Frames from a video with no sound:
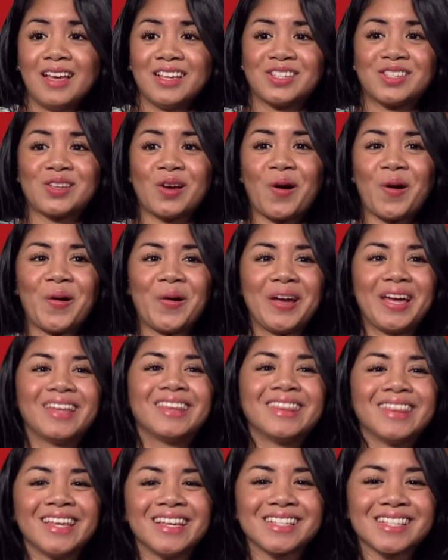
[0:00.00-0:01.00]
So
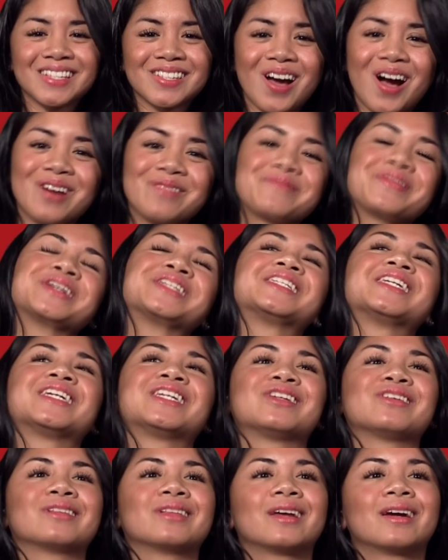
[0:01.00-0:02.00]
in this song
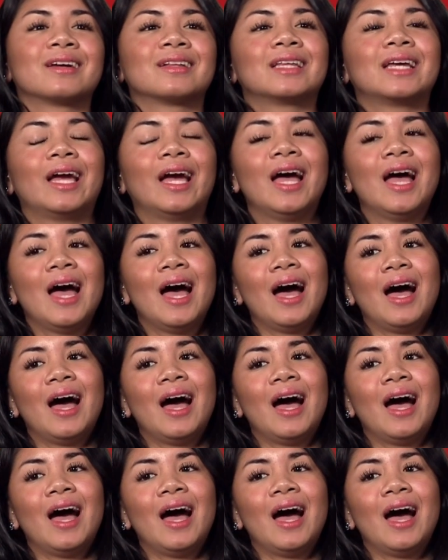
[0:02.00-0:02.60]
particularly,